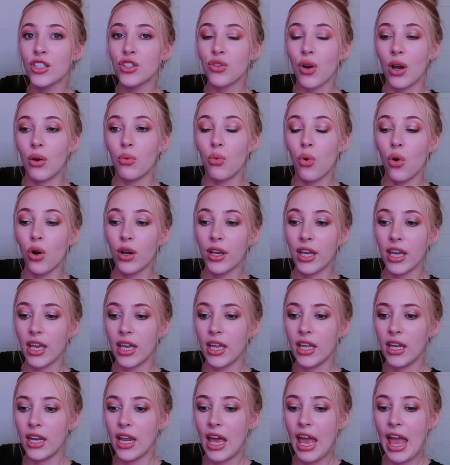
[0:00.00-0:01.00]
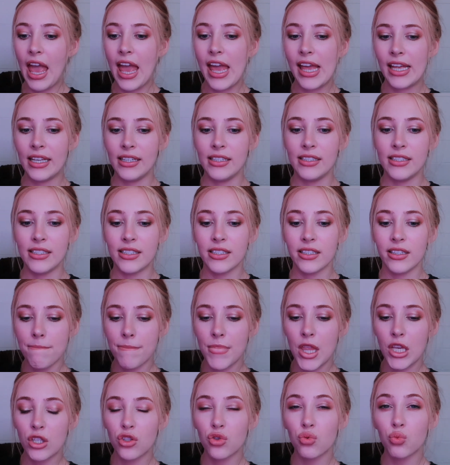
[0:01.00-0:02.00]
So I walk in and
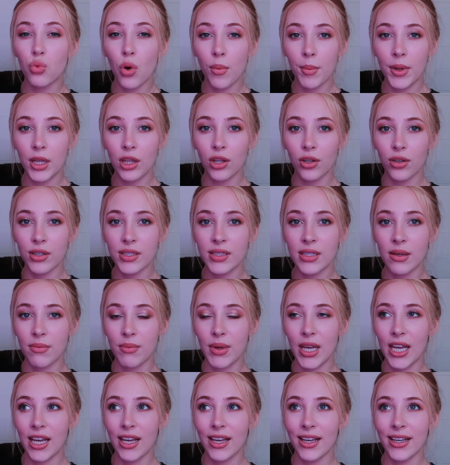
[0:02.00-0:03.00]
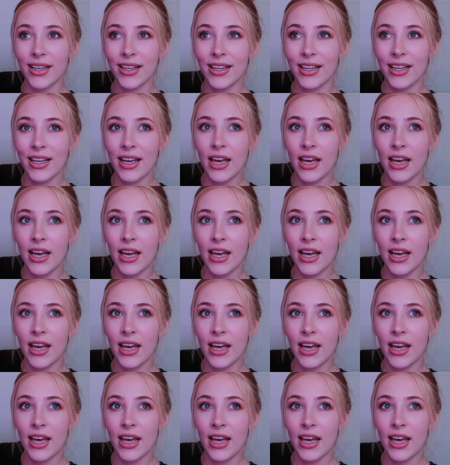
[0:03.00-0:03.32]
this woman looks at me,